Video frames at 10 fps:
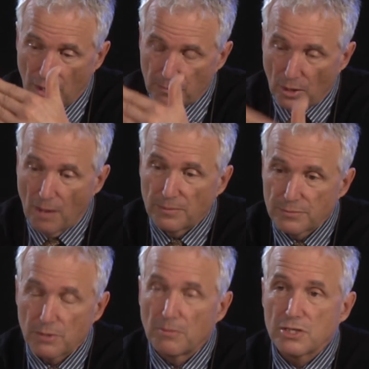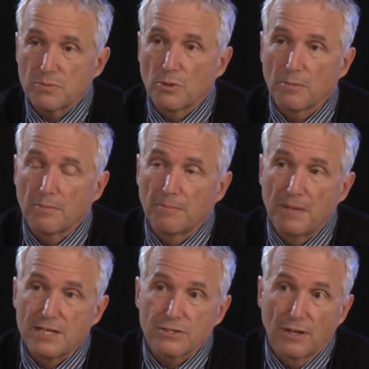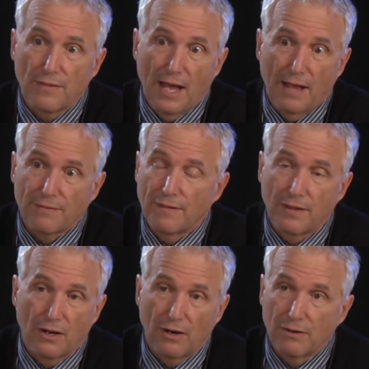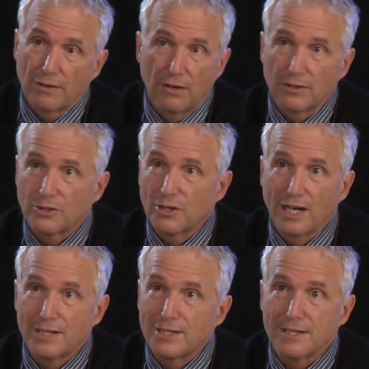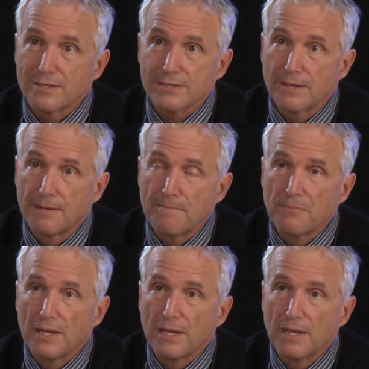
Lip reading: Our problems are much more based on that than they are on good ideas.